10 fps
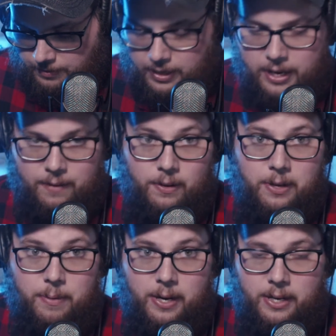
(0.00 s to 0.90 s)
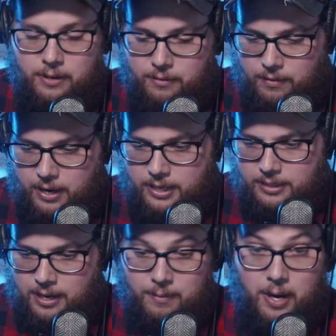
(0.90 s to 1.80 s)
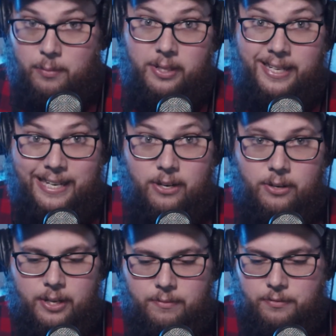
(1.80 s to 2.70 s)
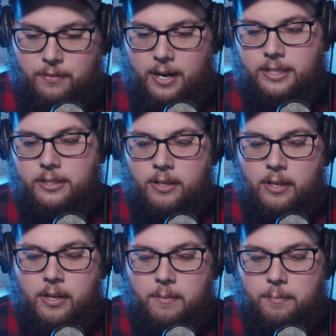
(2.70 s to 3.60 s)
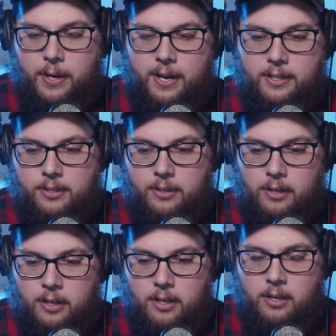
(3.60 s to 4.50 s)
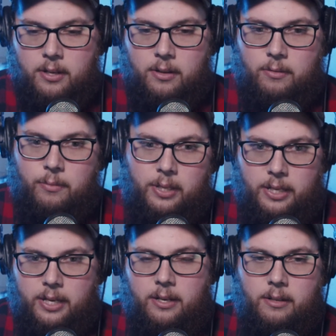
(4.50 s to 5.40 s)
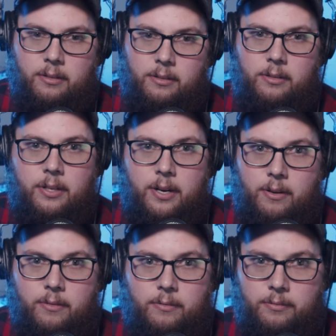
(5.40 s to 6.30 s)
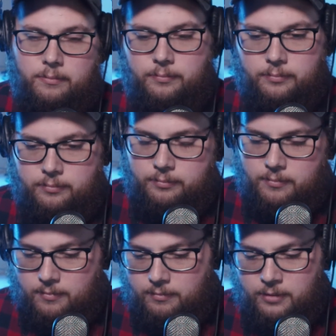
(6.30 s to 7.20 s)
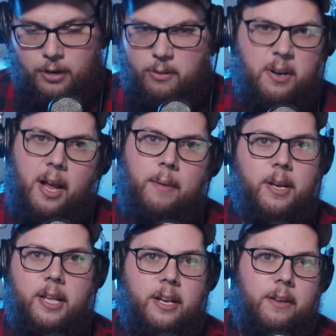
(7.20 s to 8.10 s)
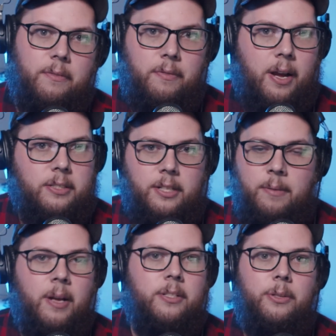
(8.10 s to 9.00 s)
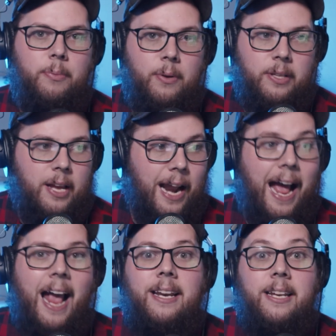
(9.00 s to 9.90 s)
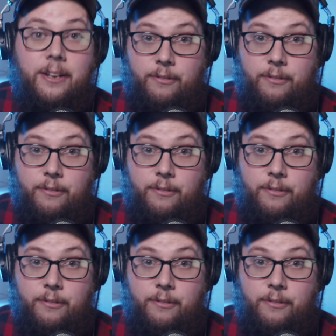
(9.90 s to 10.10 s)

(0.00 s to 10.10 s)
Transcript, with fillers: if I give anybody any advice, I'm not really here to give advice, but really, you know, no, I'm not going to give advice. I'm not to the point that I need